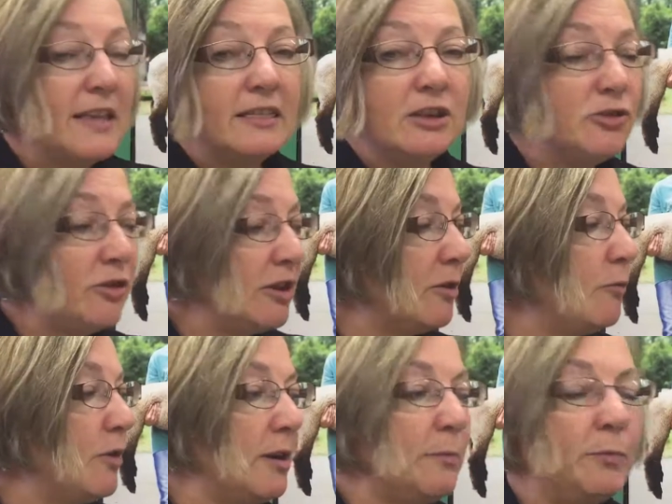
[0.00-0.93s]
Then you're going to
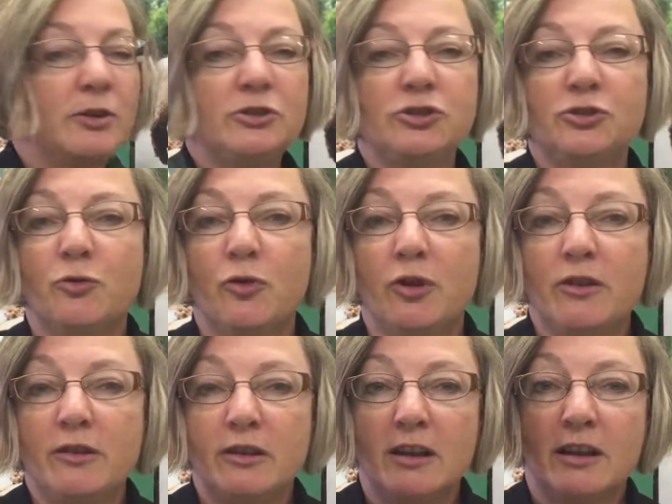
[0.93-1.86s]
want to put
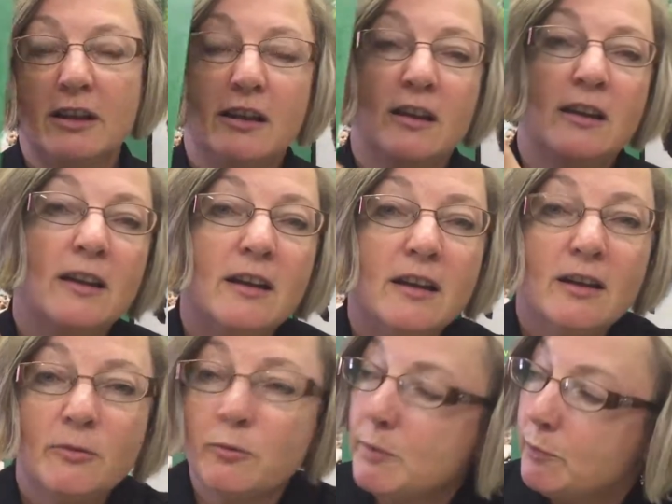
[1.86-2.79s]
your
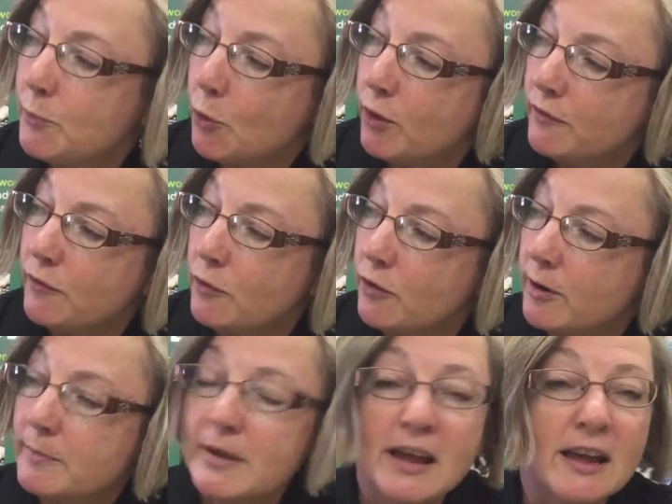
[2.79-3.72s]
report
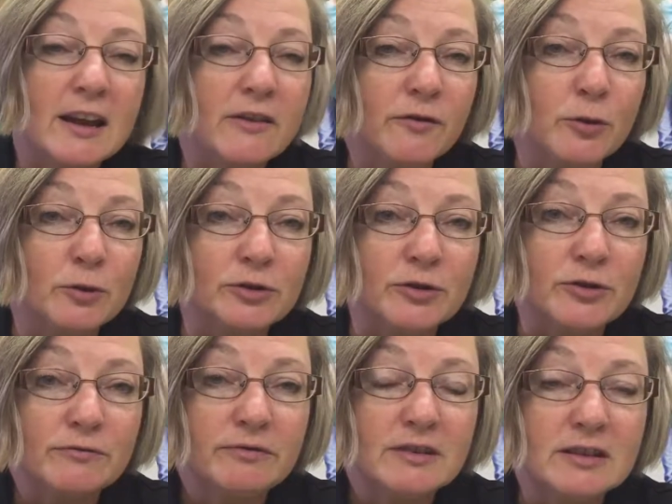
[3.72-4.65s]
form in a
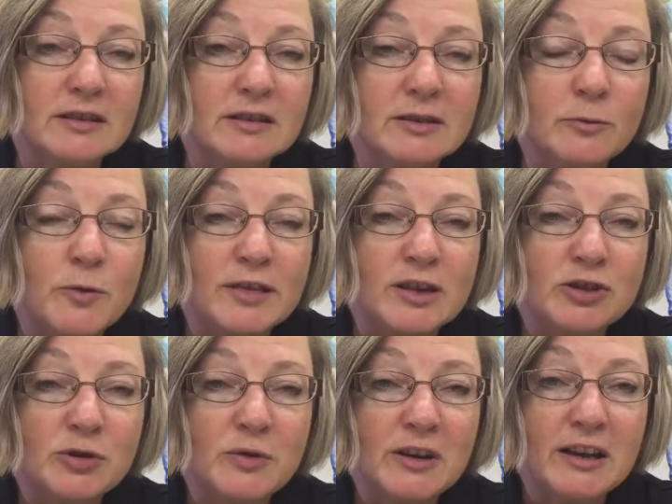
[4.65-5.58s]
folder. This is the one
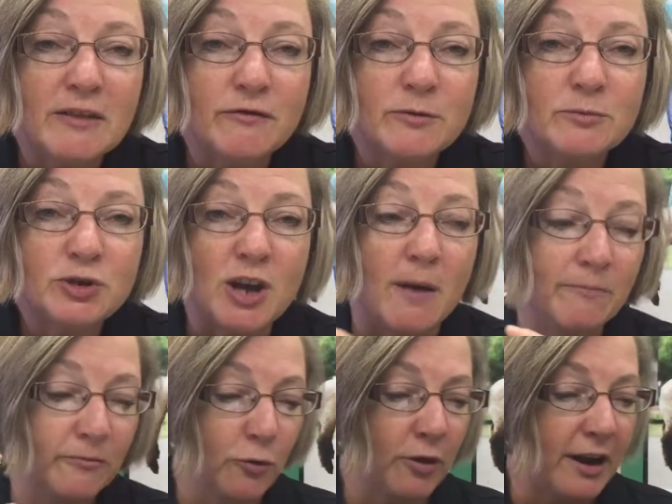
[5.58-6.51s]
that you can get from
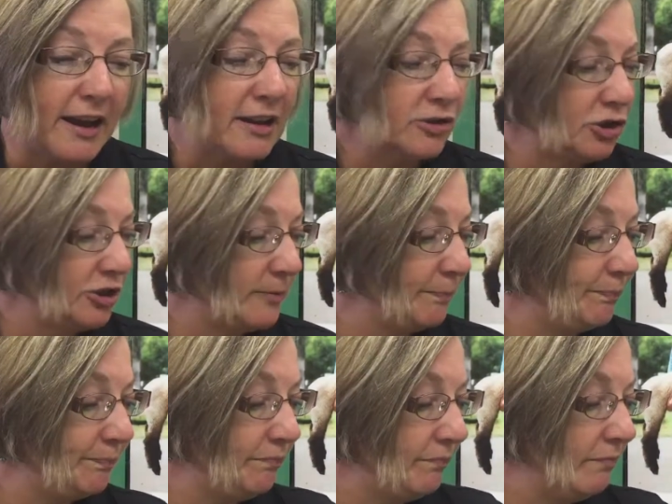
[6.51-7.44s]
Shop 4-H,
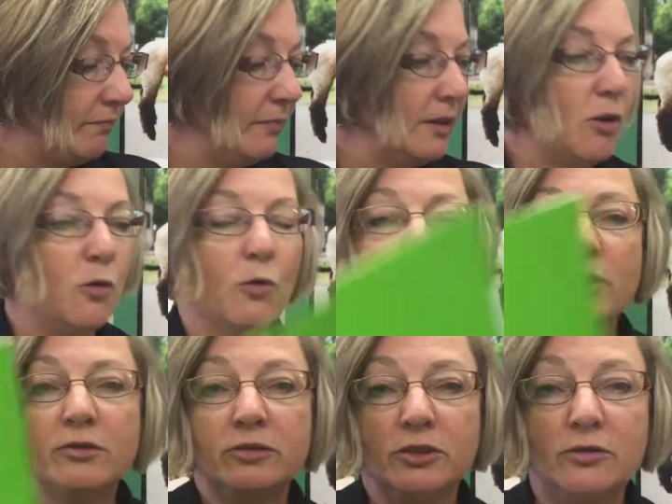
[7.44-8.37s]

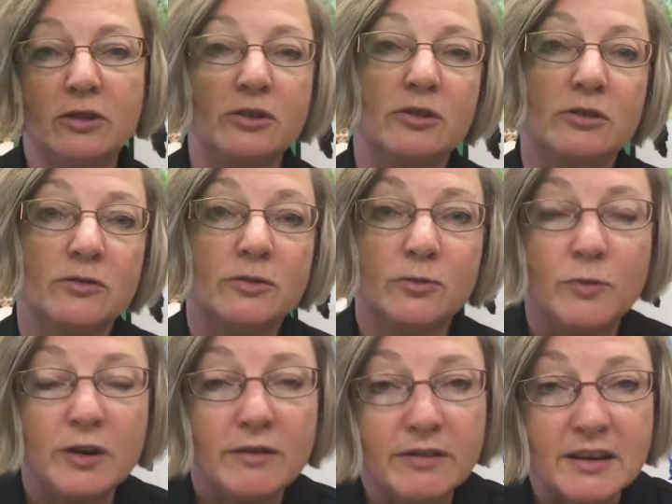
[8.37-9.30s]
or you can use
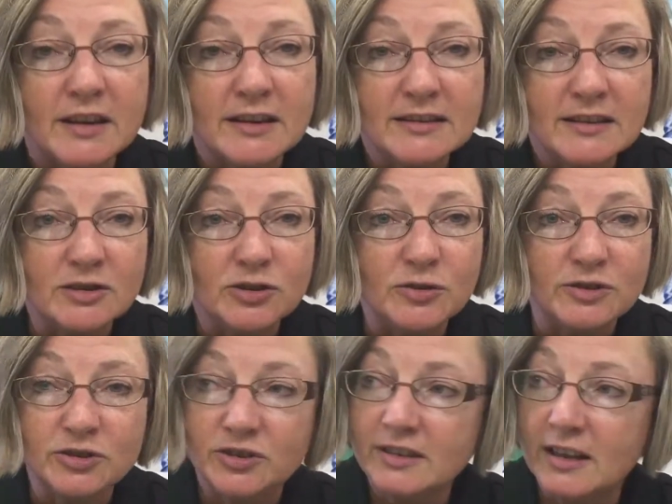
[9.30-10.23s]
one of these that you
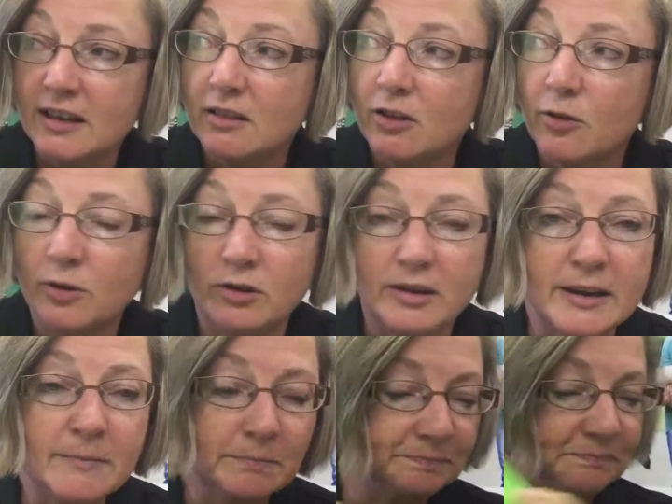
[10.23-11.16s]
could just get
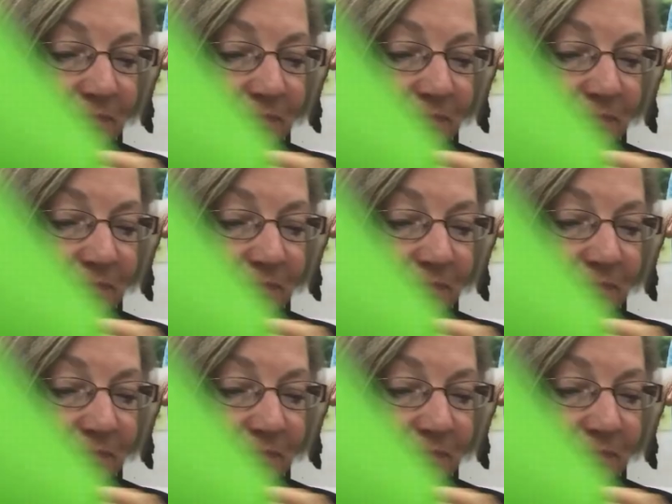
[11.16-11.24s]
locally,